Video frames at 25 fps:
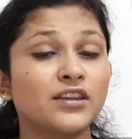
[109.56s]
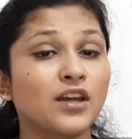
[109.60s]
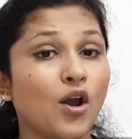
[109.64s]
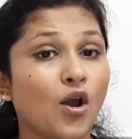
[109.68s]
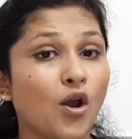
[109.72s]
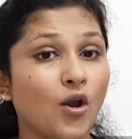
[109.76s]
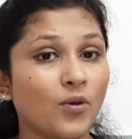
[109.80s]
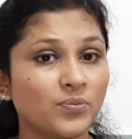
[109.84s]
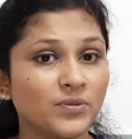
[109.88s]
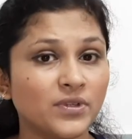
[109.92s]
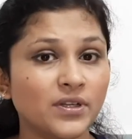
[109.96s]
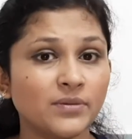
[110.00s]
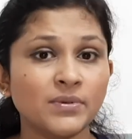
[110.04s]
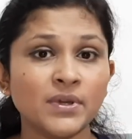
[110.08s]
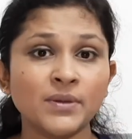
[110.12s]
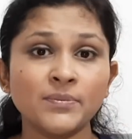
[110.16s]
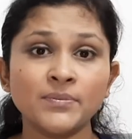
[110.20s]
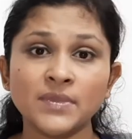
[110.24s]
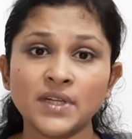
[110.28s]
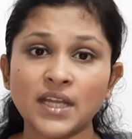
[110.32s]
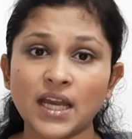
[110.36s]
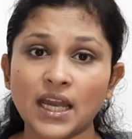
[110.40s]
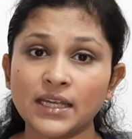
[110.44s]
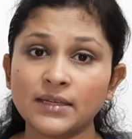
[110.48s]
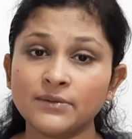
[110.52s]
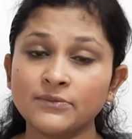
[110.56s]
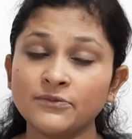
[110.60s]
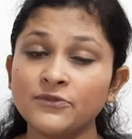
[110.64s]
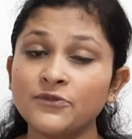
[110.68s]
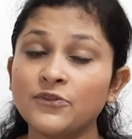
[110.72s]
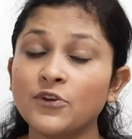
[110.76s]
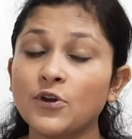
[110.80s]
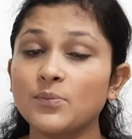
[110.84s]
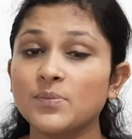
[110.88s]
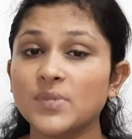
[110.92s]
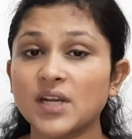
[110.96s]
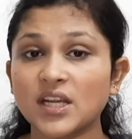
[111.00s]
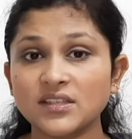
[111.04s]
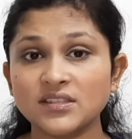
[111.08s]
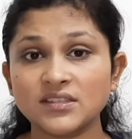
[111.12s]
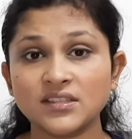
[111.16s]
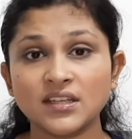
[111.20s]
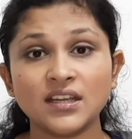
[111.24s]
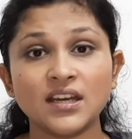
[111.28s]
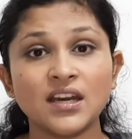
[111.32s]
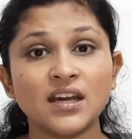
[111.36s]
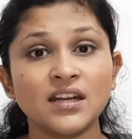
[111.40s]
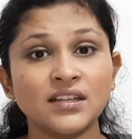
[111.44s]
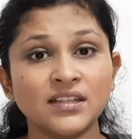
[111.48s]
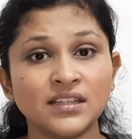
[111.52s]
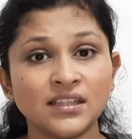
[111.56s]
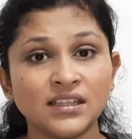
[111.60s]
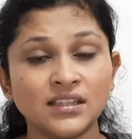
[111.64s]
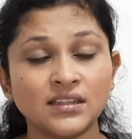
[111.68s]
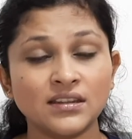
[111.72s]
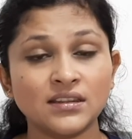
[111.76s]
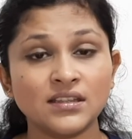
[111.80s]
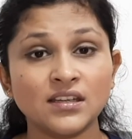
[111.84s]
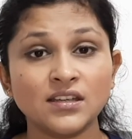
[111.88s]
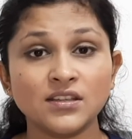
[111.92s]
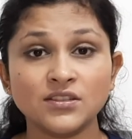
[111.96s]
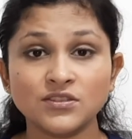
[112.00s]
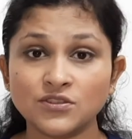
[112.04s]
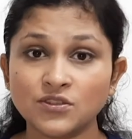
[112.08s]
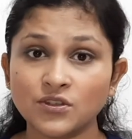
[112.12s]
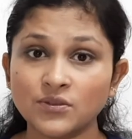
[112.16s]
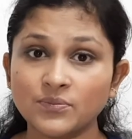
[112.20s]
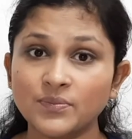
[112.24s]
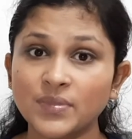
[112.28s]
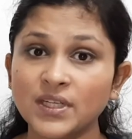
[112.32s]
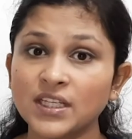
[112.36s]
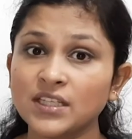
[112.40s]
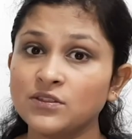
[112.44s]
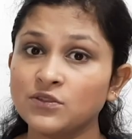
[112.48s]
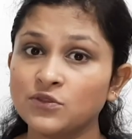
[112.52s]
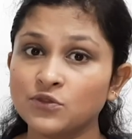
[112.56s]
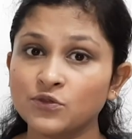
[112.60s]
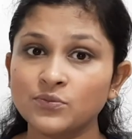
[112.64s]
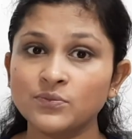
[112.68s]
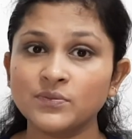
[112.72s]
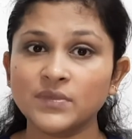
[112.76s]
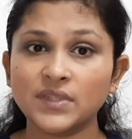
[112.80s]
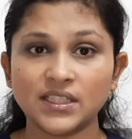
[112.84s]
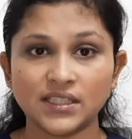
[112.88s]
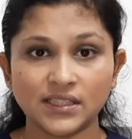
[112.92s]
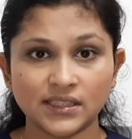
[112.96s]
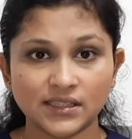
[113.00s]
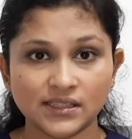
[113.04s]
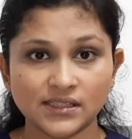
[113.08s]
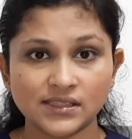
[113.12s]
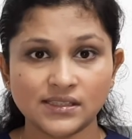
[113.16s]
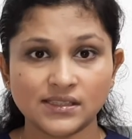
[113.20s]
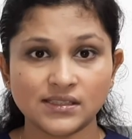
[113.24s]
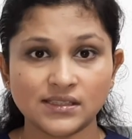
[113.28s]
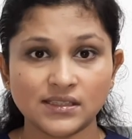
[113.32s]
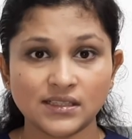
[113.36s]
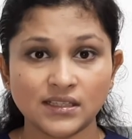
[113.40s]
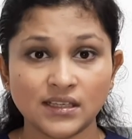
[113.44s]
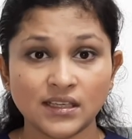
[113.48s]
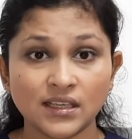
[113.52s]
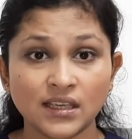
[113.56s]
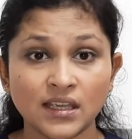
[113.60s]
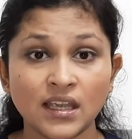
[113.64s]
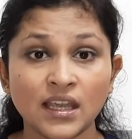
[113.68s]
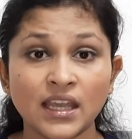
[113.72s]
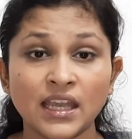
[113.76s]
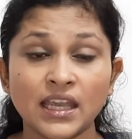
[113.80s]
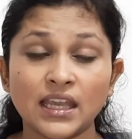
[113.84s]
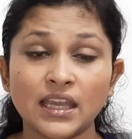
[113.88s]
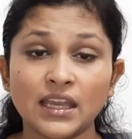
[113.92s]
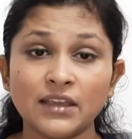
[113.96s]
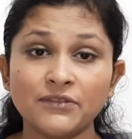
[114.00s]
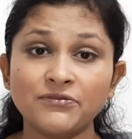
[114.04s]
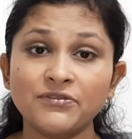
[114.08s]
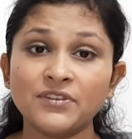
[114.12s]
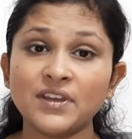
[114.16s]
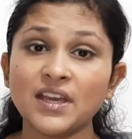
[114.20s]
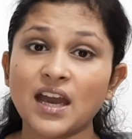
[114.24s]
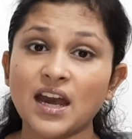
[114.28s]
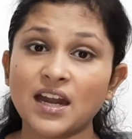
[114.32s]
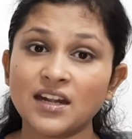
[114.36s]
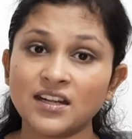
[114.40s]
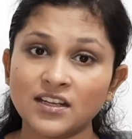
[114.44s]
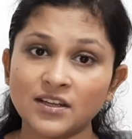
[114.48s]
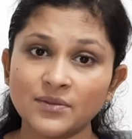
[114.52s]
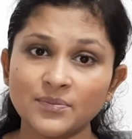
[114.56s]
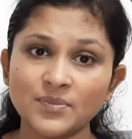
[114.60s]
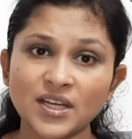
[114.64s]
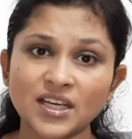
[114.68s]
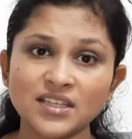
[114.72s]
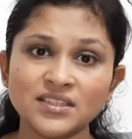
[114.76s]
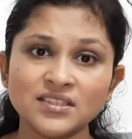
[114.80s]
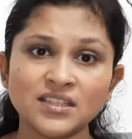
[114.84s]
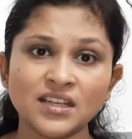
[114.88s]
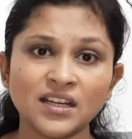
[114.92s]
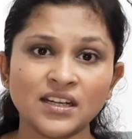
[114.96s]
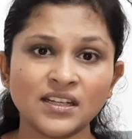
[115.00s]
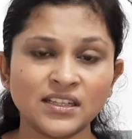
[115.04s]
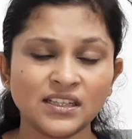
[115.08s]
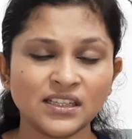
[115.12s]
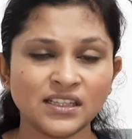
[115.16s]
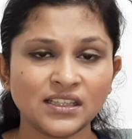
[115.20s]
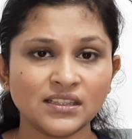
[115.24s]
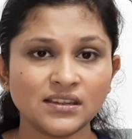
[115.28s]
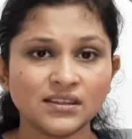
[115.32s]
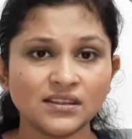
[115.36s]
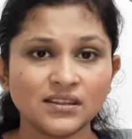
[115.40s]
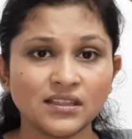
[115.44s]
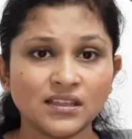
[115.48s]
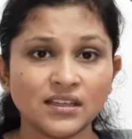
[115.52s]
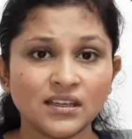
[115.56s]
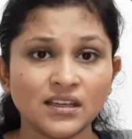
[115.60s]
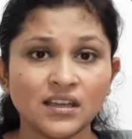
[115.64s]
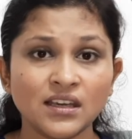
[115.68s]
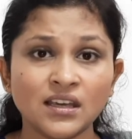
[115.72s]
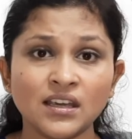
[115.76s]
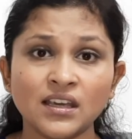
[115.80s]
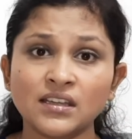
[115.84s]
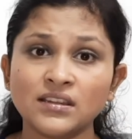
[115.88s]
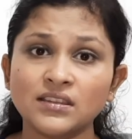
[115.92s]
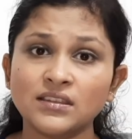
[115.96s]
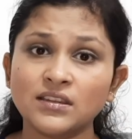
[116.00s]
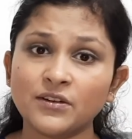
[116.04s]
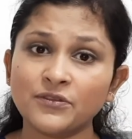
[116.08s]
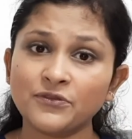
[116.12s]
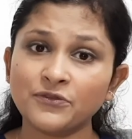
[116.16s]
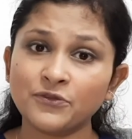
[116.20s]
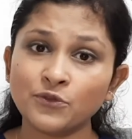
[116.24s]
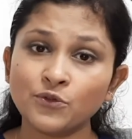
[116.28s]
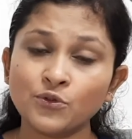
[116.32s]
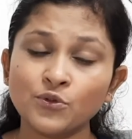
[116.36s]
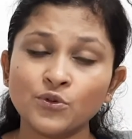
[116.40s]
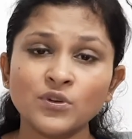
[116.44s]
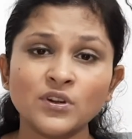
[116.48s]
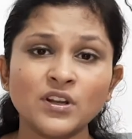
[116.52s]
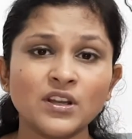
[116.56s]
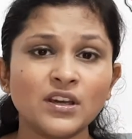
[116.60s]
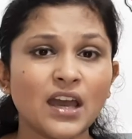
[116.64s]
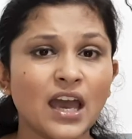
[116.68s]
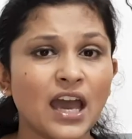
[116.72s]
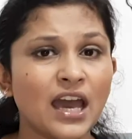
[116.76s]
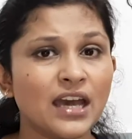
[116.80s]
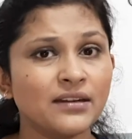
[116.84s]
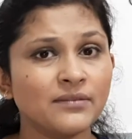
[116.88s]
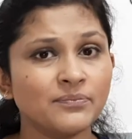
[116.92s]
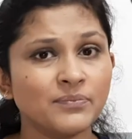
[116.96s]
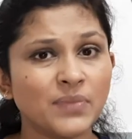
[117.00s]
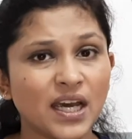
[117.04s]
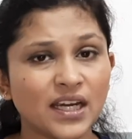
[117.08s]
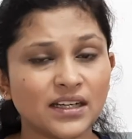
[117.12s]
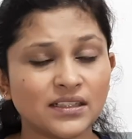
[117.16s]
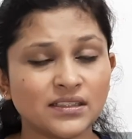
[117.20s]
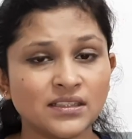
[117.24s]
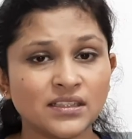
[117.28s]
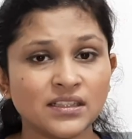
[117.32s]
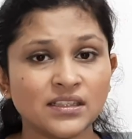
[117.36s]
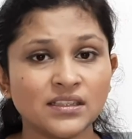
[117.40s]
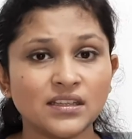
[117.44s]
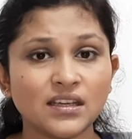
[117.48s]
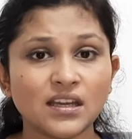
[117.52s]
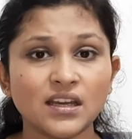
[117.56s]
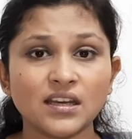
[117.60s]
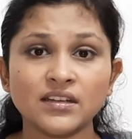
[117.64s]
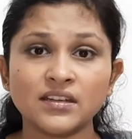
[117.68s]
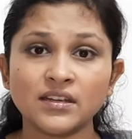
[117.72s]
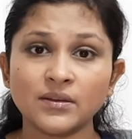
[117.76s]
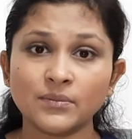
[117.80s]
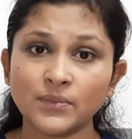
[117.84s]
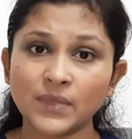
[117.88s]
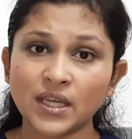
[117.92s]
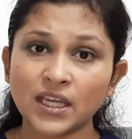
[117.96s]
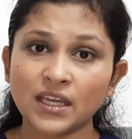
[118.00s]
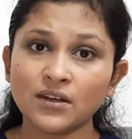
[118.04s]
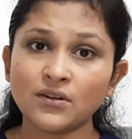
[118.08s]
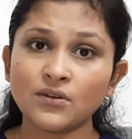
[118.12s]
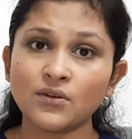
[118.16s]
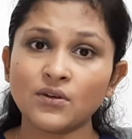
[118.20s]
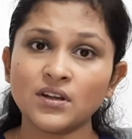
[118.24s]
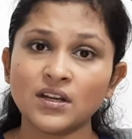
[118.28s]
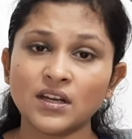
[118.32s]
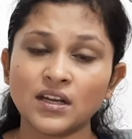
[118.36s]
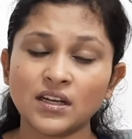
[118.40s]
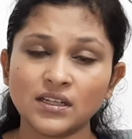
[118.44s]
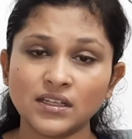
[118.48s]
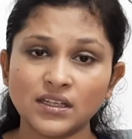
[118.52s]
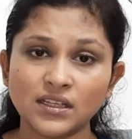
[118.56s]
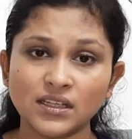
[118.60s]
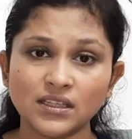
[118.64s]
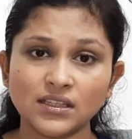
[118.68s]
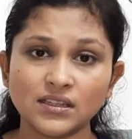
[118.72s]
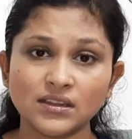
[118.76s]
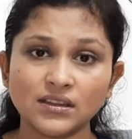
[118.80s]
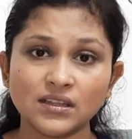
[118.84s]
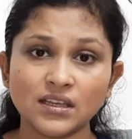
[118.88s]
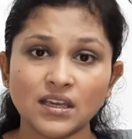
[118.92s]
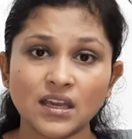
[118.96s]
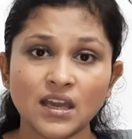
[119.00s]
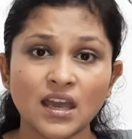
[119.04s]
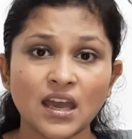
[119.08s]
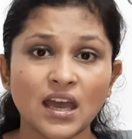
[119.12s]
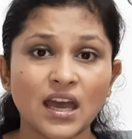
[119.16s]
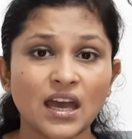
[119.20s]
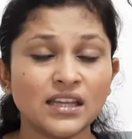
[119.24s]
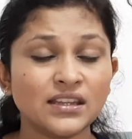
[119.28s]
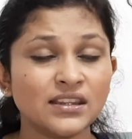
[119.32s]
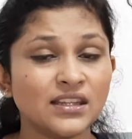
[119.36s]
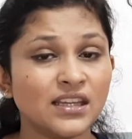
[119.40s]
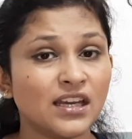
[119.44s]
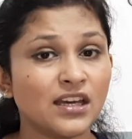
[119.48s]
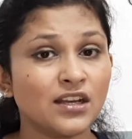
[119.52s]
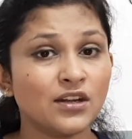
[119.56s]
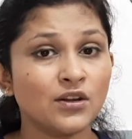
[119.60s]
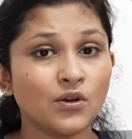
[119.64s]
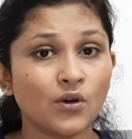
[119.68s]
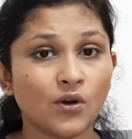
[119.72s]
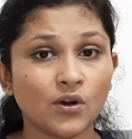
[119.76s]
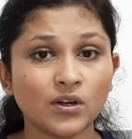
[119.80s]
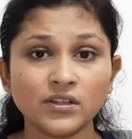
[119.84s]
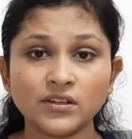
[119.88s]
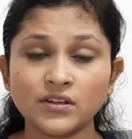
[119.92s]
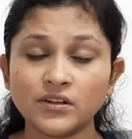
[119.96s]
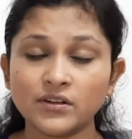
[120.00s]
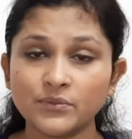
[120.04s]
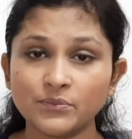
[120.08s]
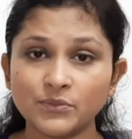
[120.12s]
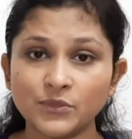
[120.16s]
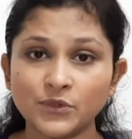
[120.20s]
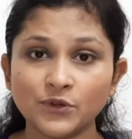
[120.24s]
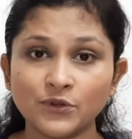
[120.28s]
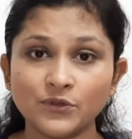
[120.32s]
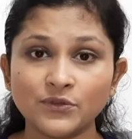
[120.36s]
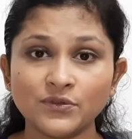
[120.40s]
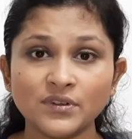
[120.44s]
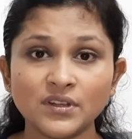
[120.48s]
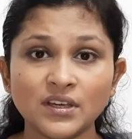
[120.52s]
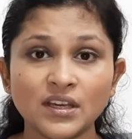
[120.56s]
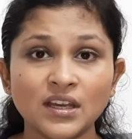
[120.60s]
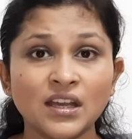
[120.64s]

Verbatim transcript: The optimum time for brushing our teeth should be two minutes. If we underbrush our teeth, the food and bacteria remain on our teeth and they are not removed.